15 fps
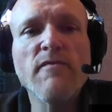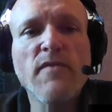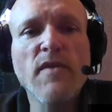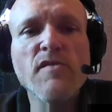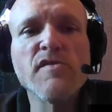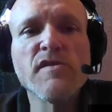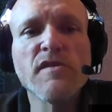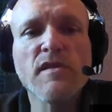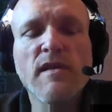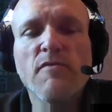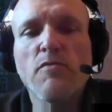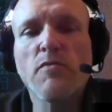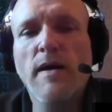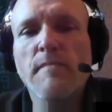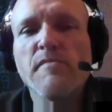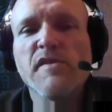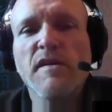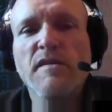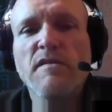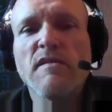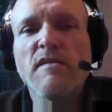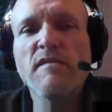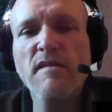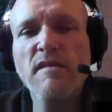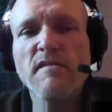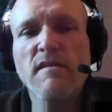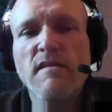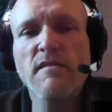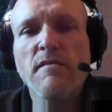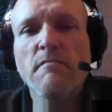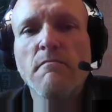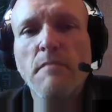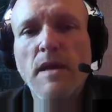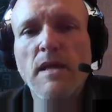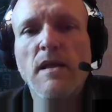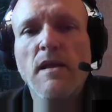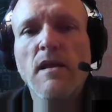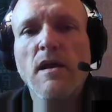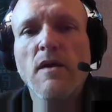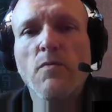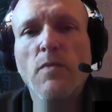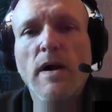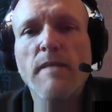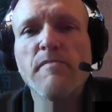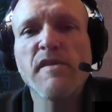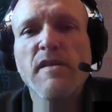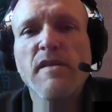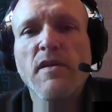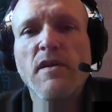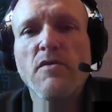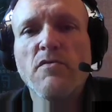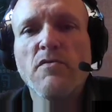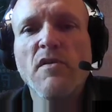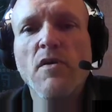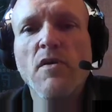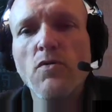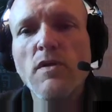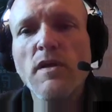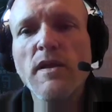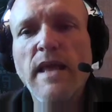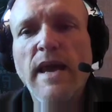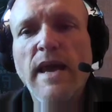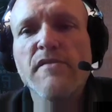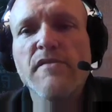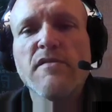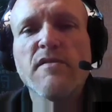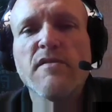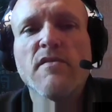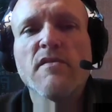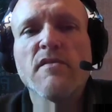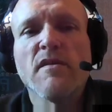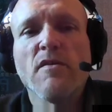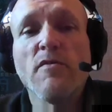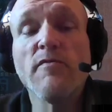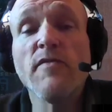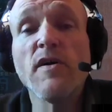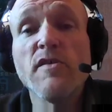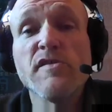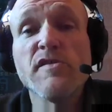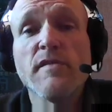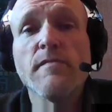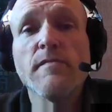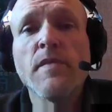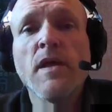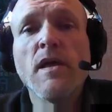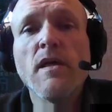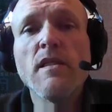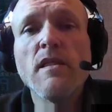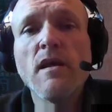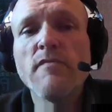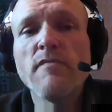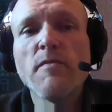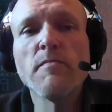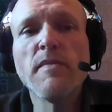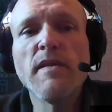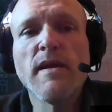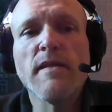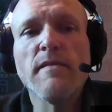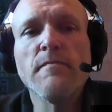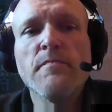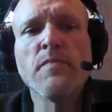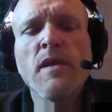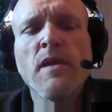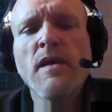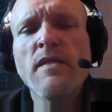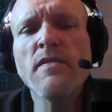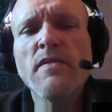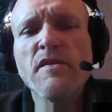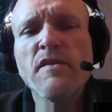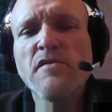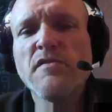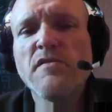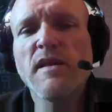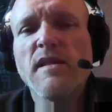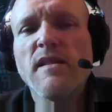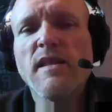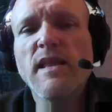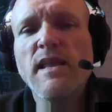function level ROP chains existed, meaning a ROP chain that used only gadgets in the single function. None of them did. That shows that